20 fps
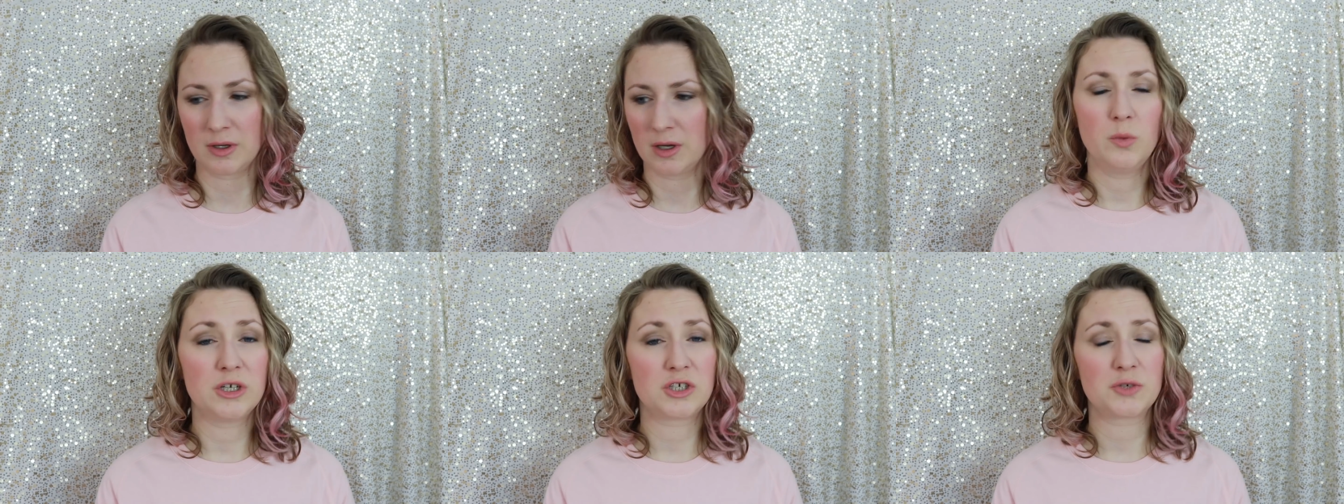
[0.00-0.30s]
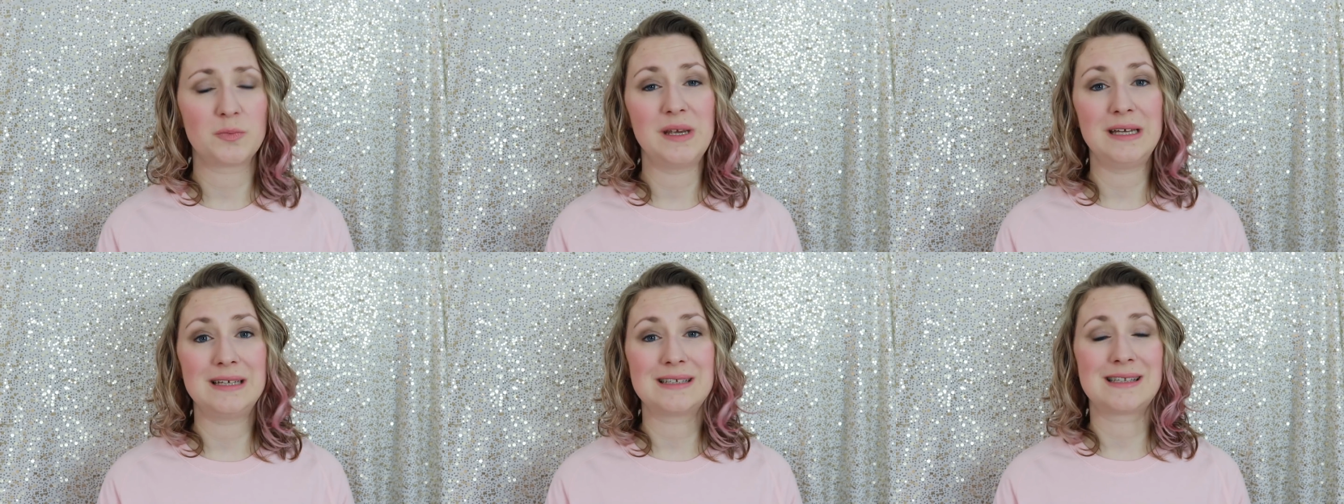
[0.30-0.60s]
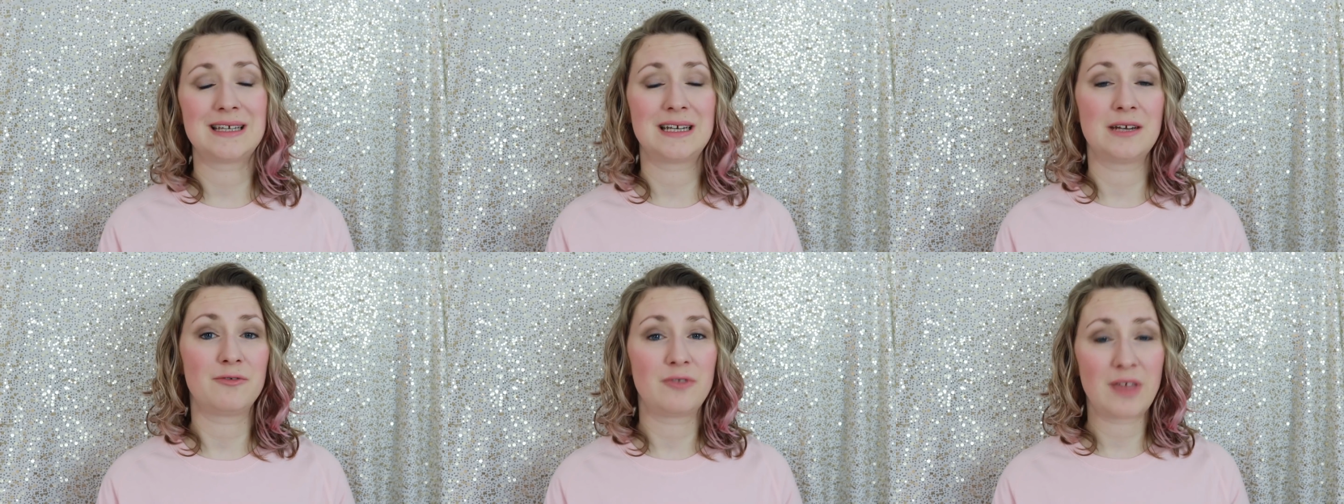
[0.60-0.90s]
which
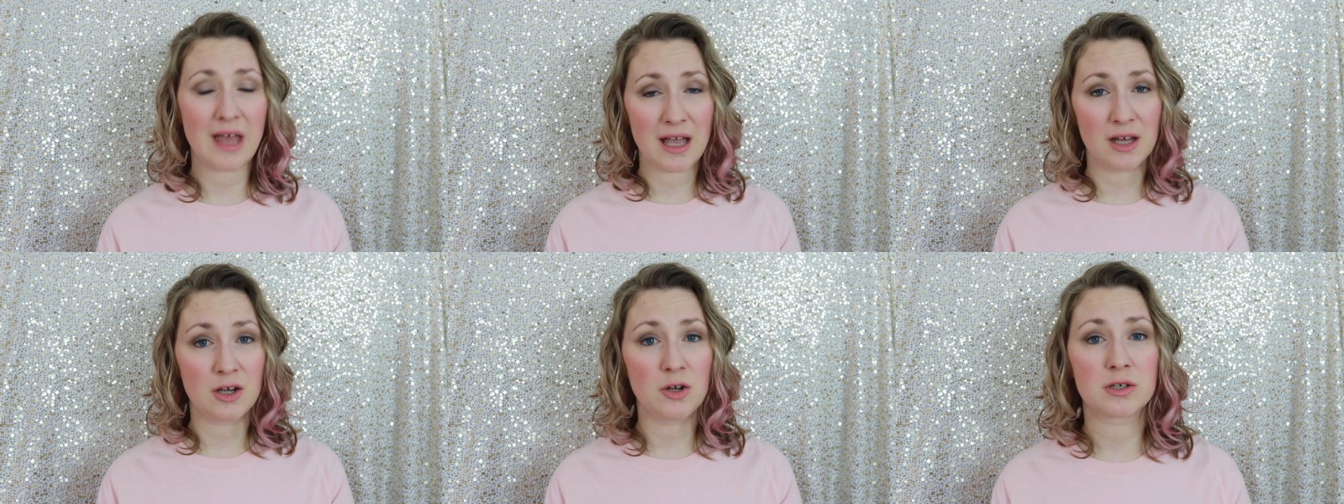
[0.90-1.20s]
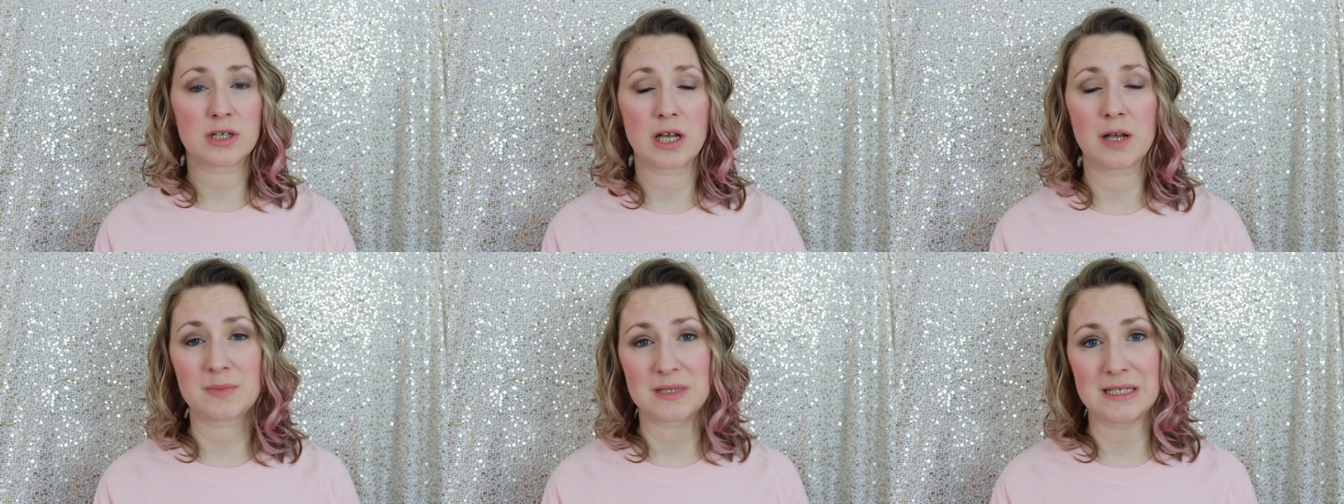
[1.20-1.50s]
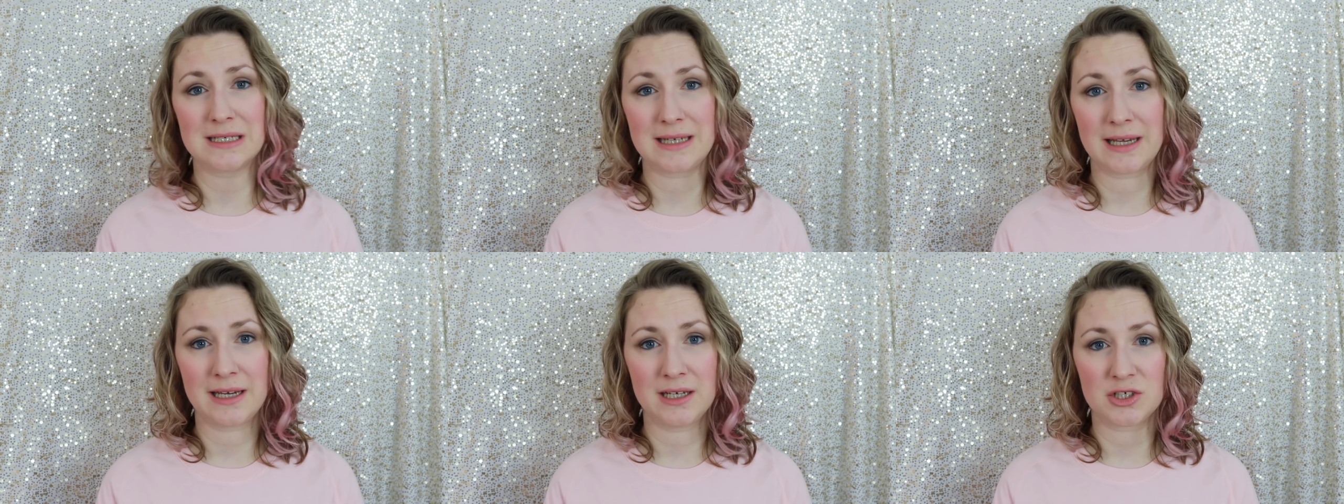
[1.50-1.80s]
means that if they're not up
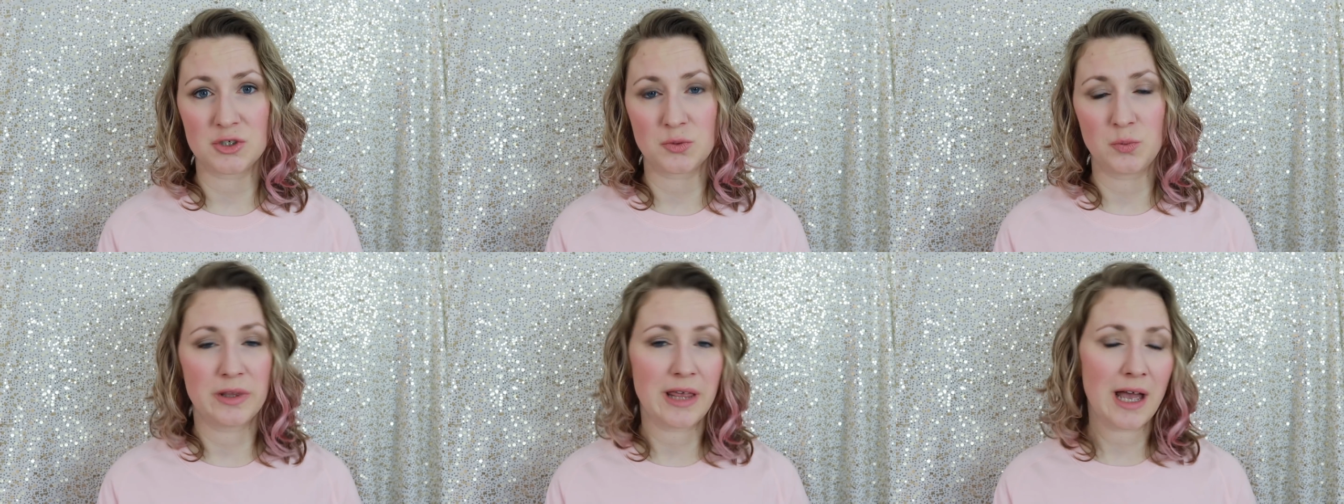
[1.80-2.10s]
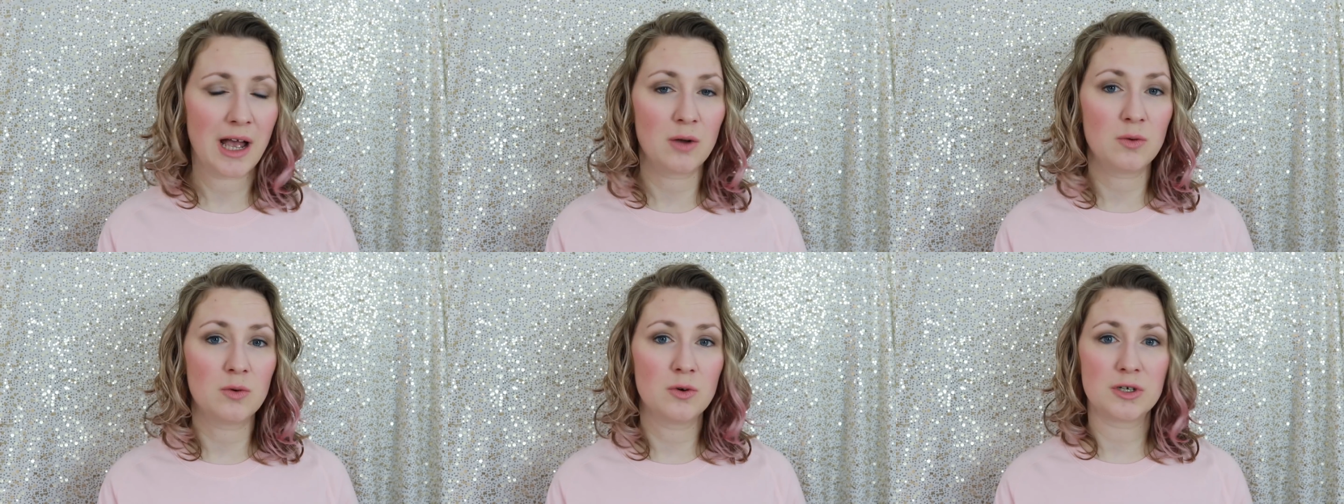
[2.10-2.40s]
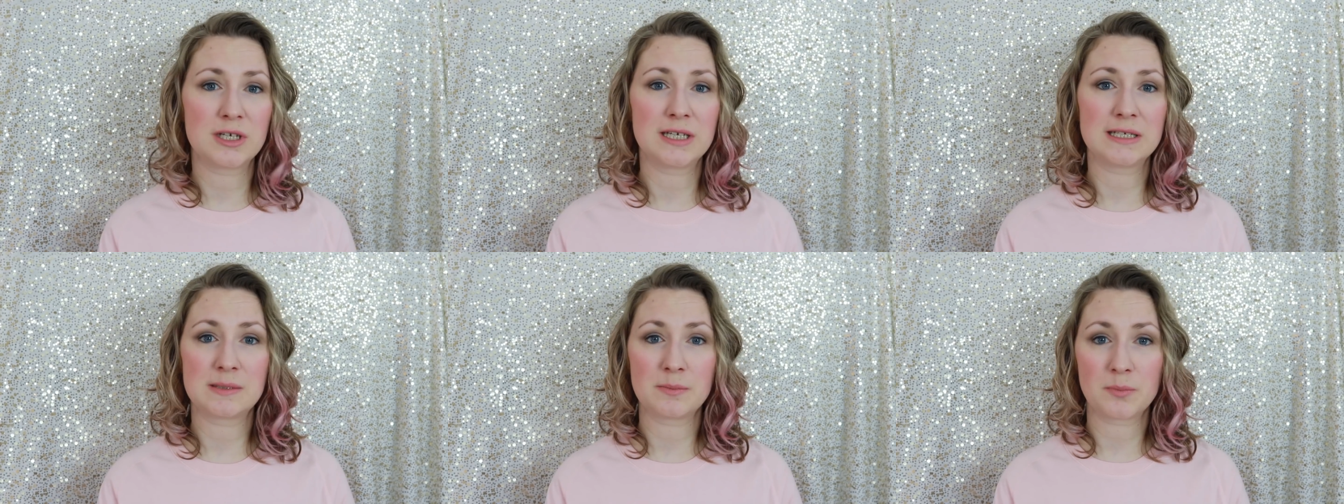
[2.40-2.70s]
to date with how
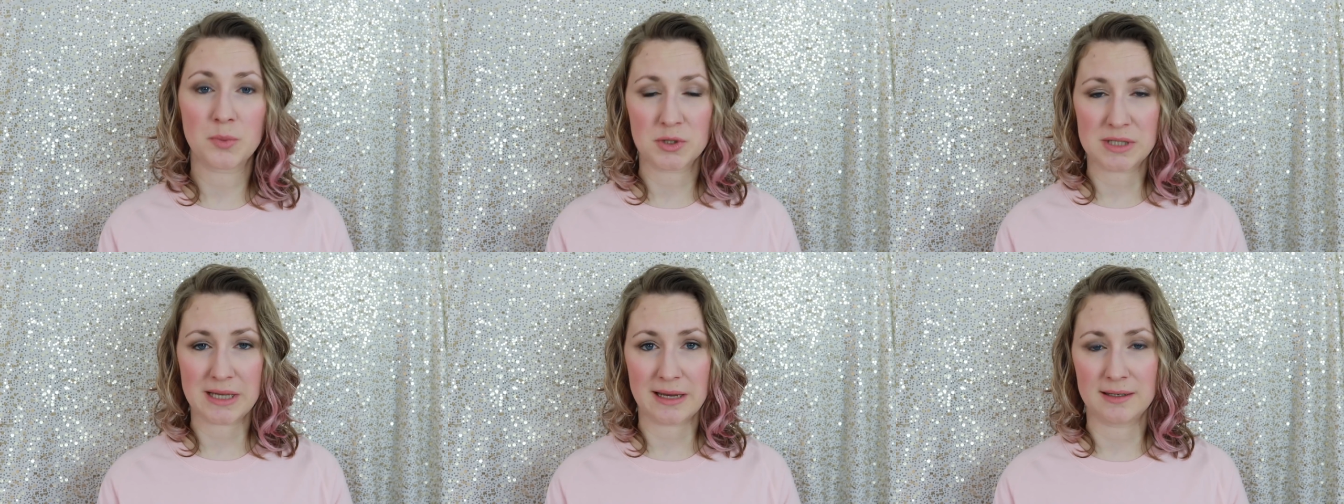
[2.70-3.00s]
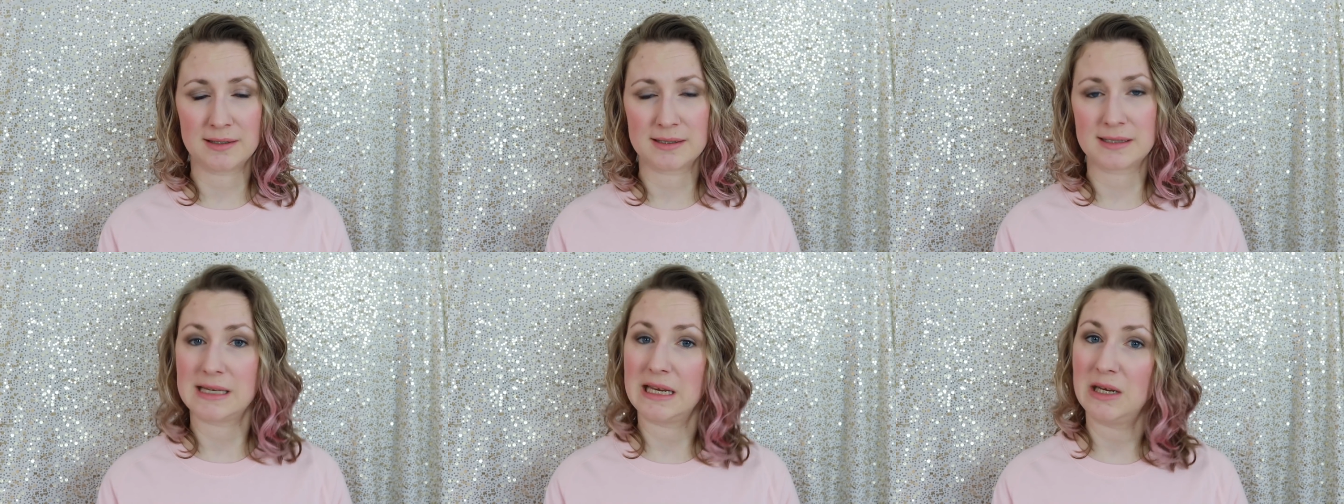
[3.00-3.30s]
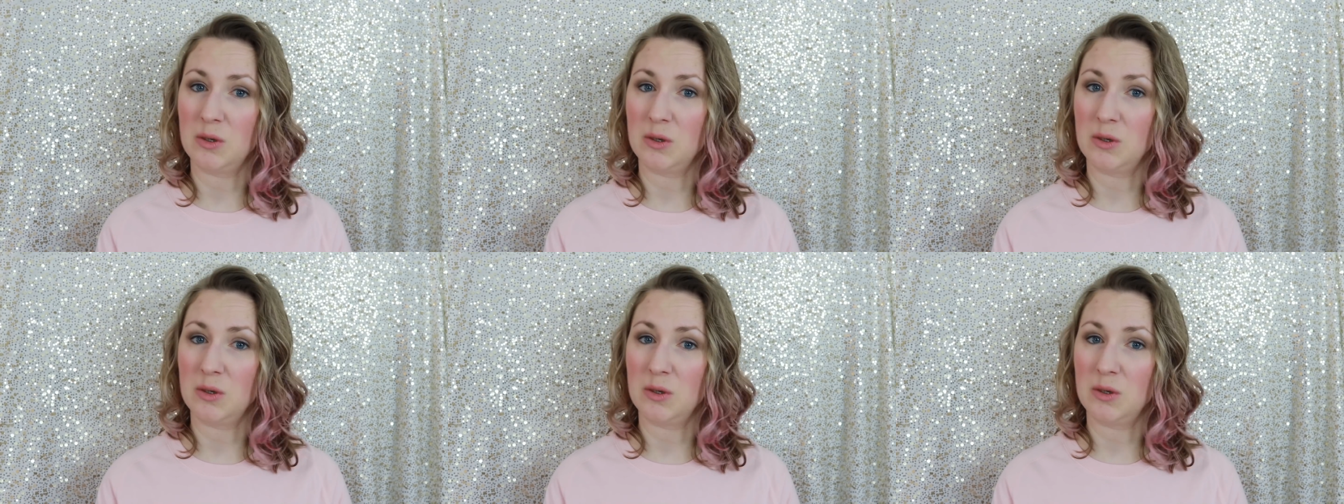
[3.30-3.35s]
autism presents